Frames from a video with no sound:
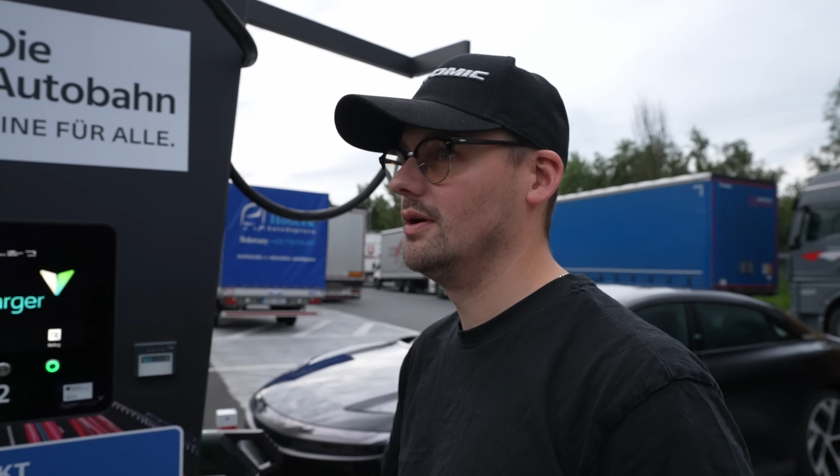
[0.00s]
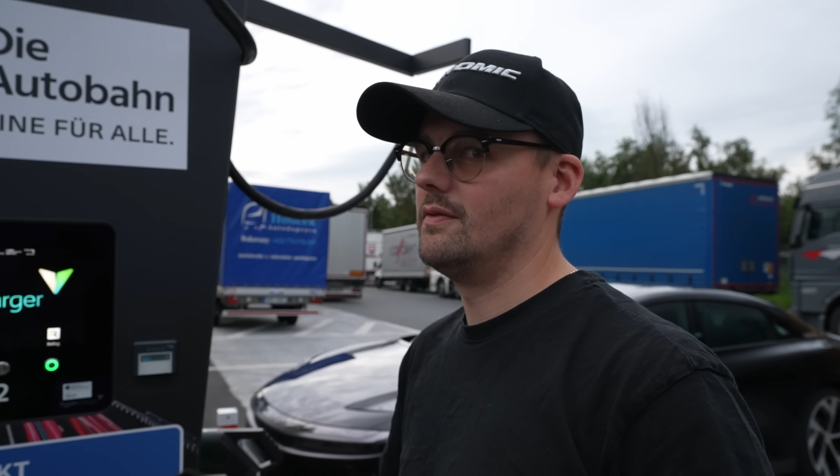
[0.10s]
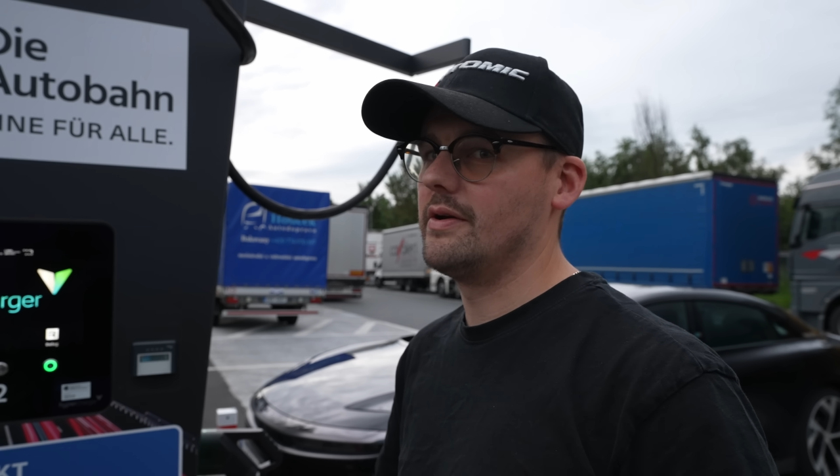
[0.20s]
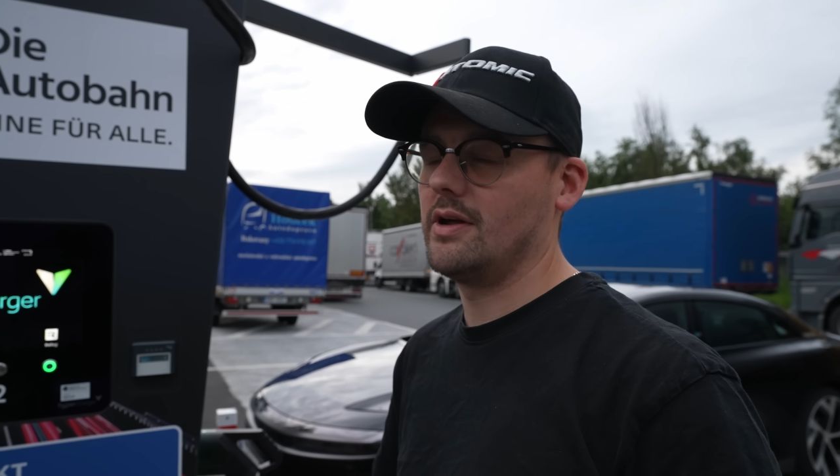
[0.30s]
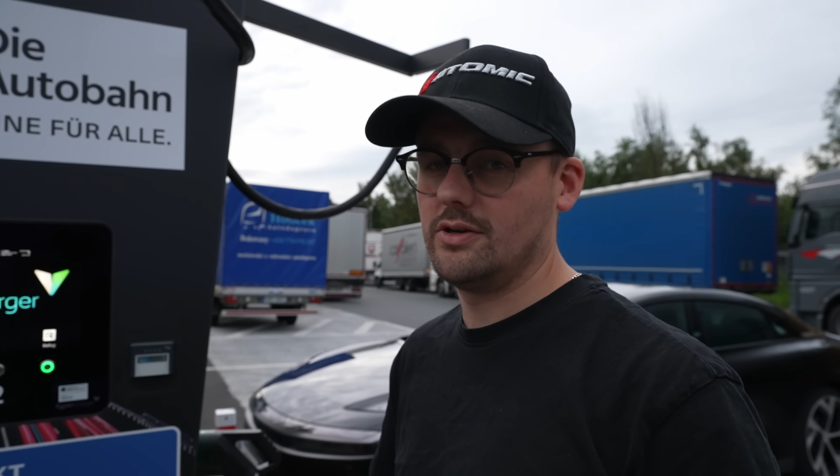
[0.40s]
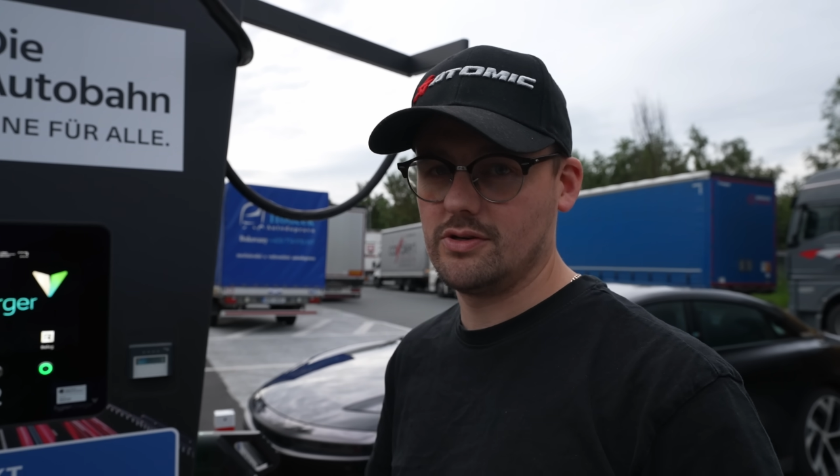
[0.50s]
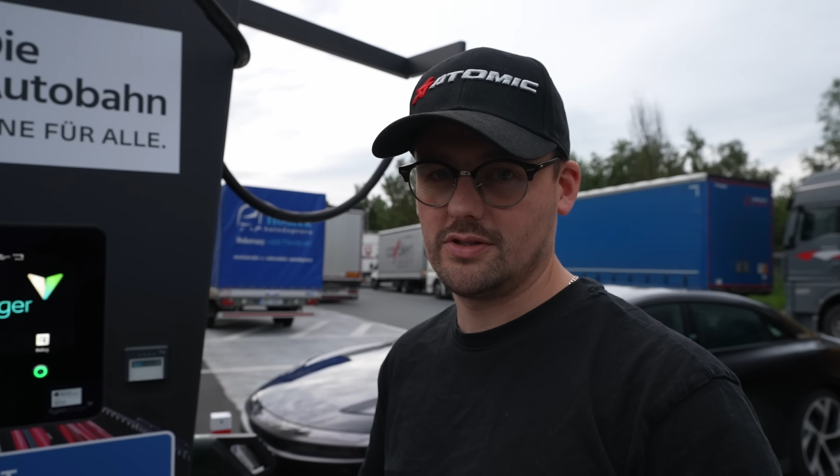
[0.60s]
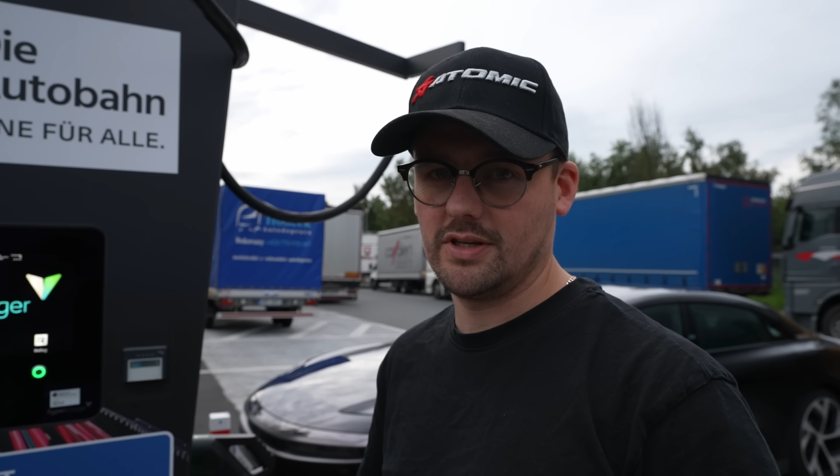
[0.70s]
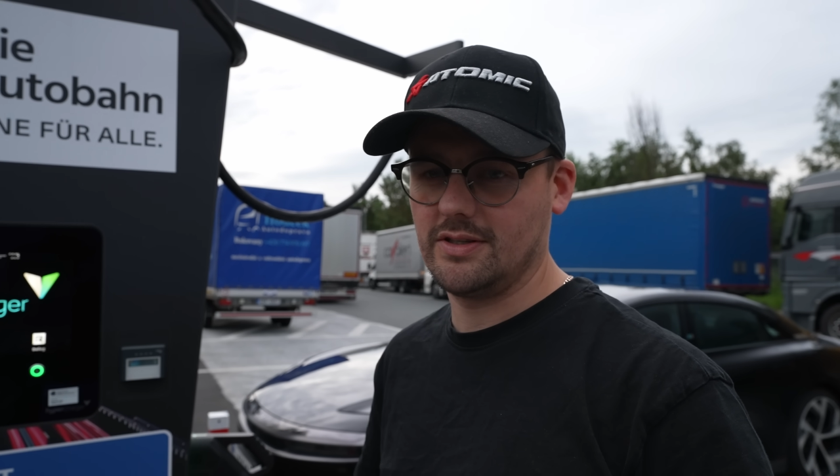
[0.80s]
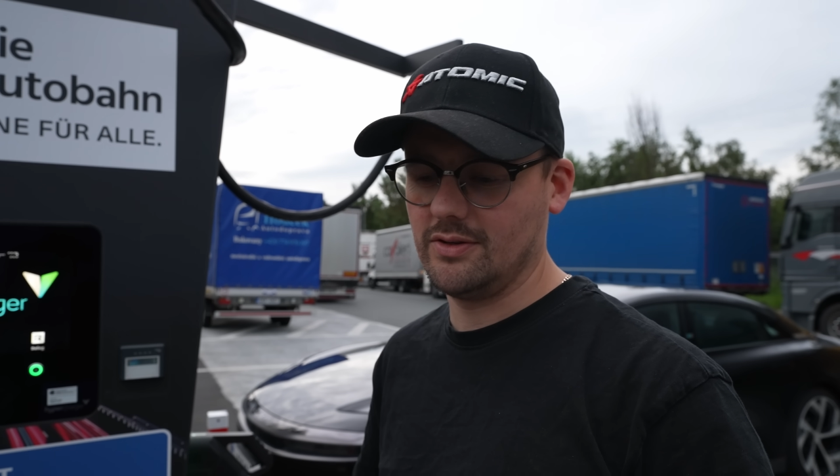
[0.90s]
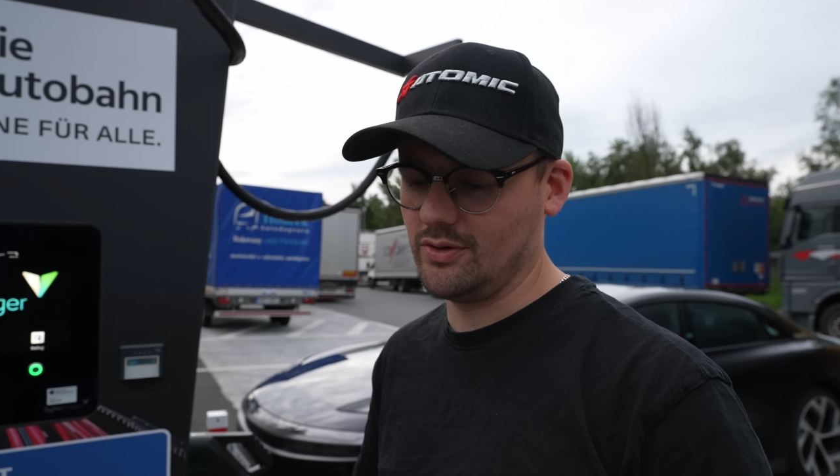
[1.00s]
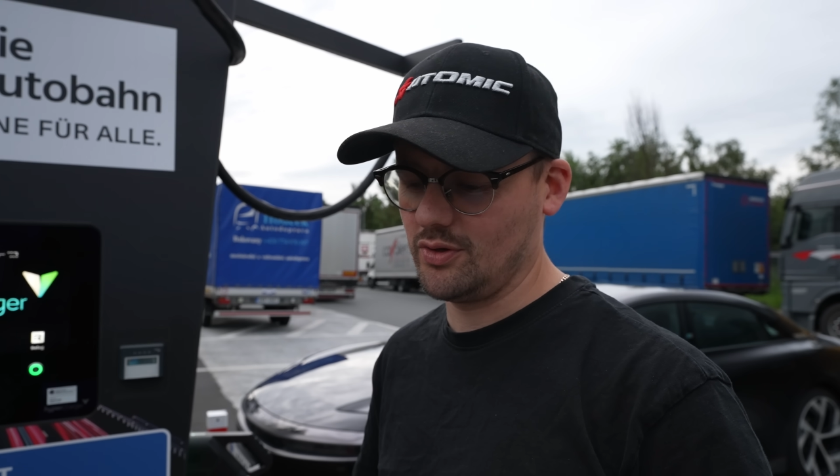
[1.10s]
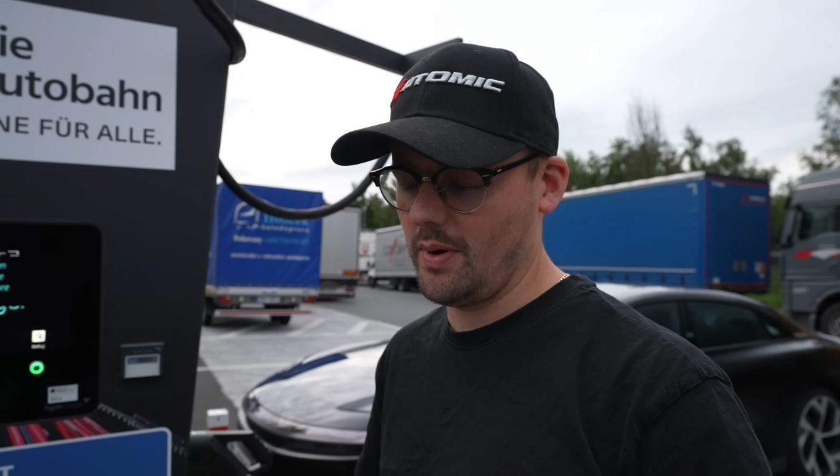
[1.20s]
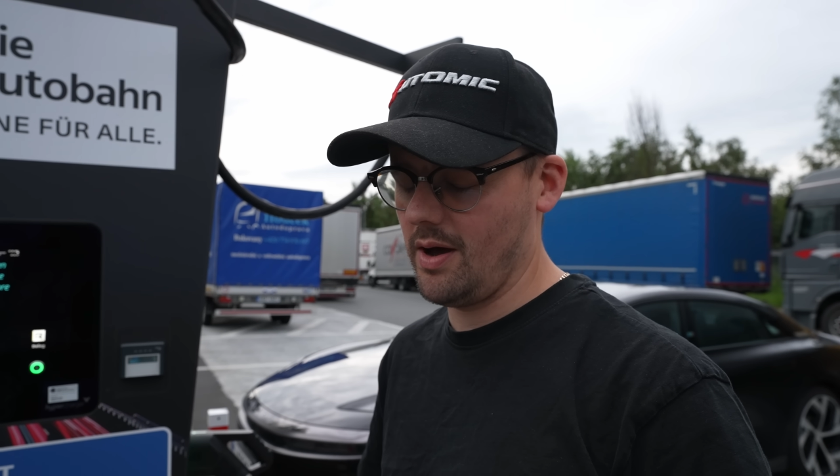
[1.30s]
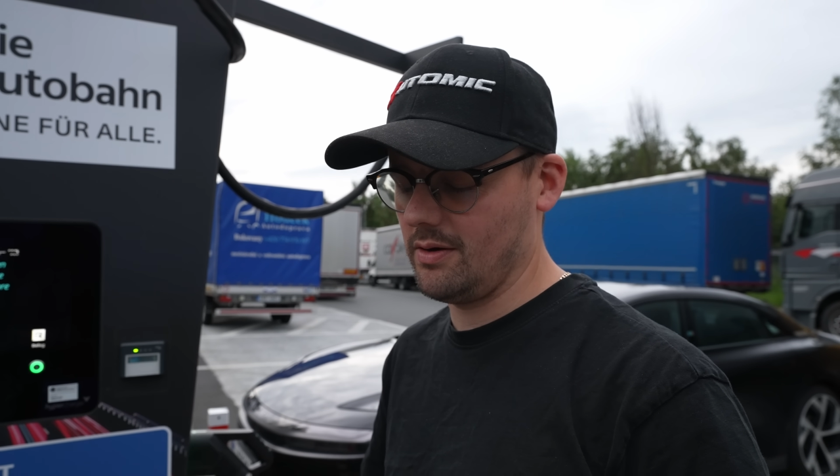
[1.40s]
around 160
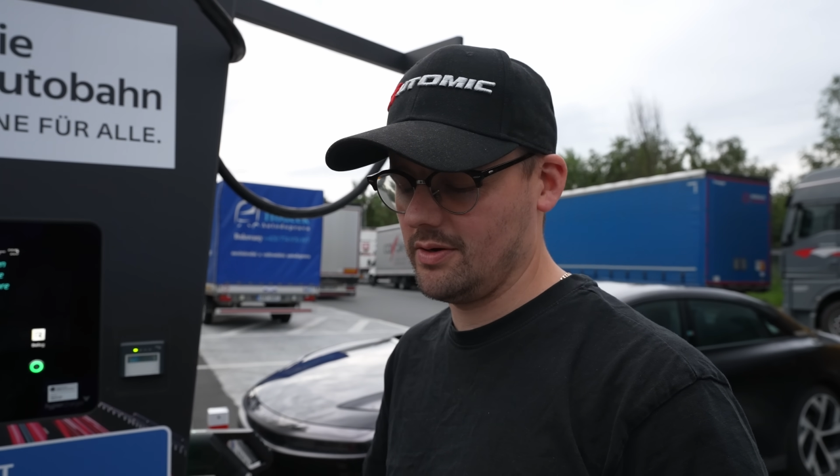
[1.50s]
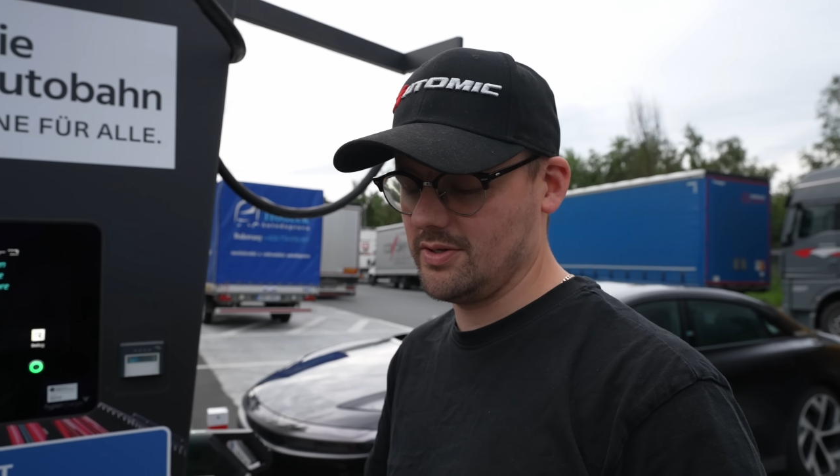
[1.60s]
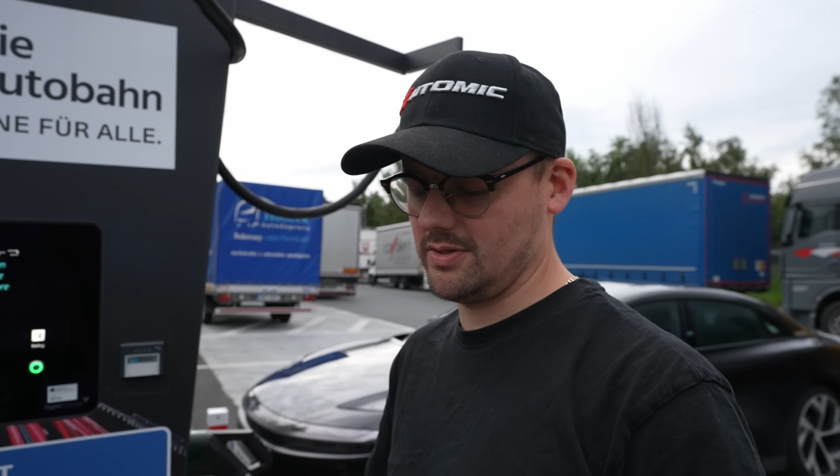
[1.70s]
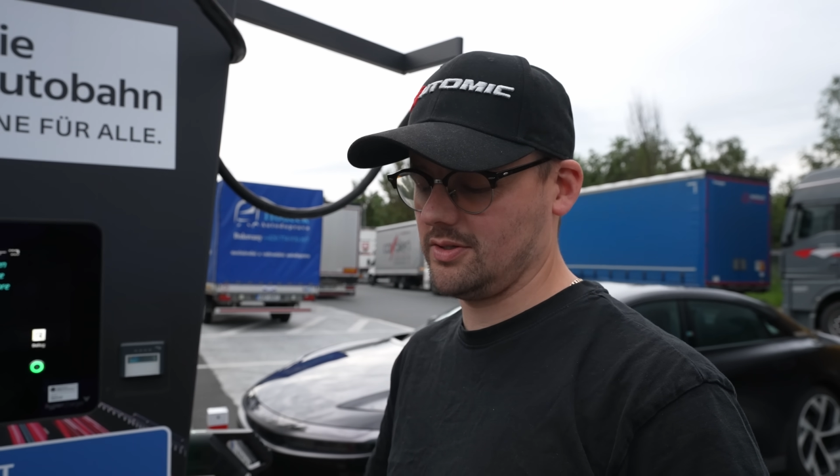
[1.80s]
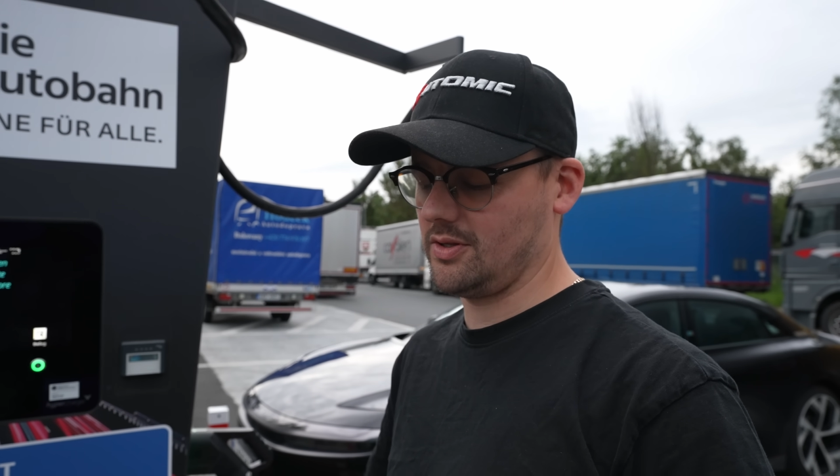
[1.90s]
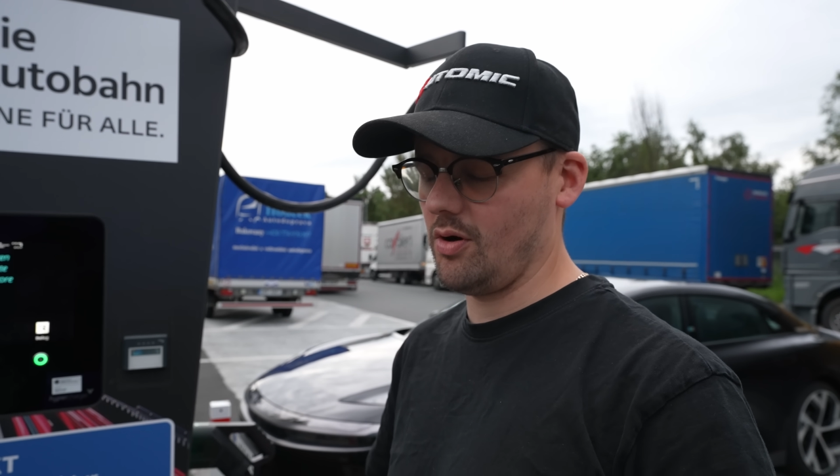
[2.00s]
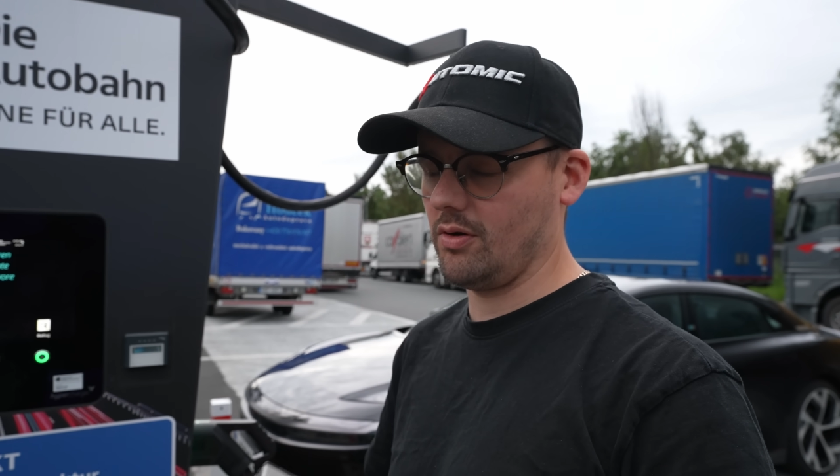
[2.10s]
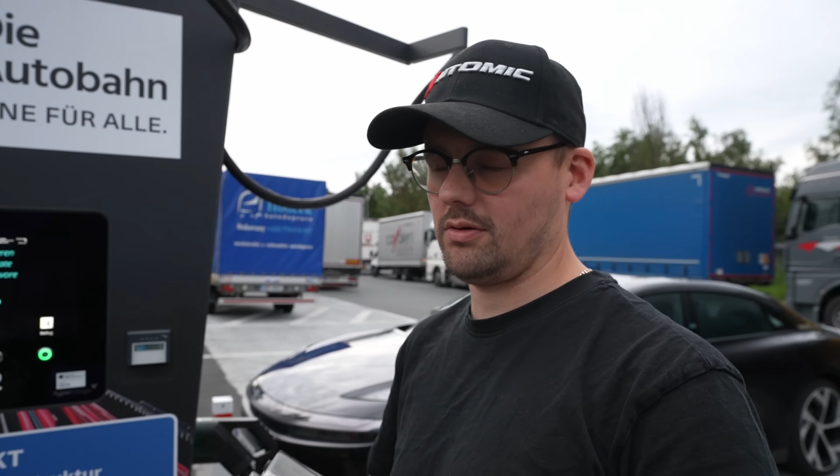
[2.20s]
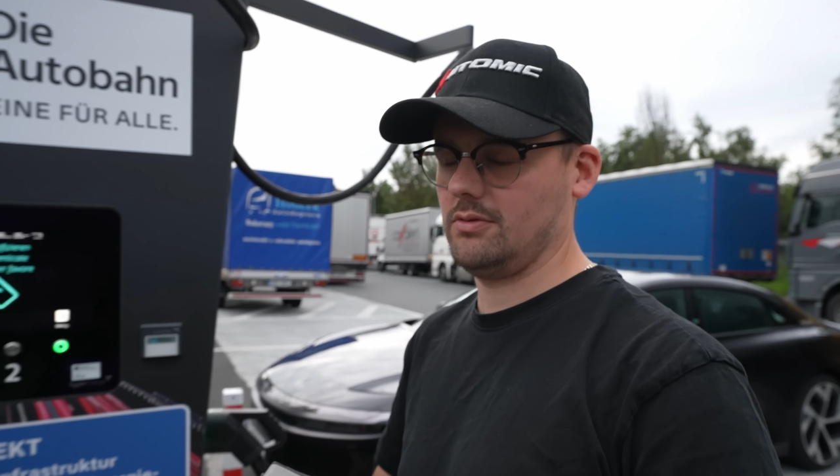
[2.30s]
horsepower is the stock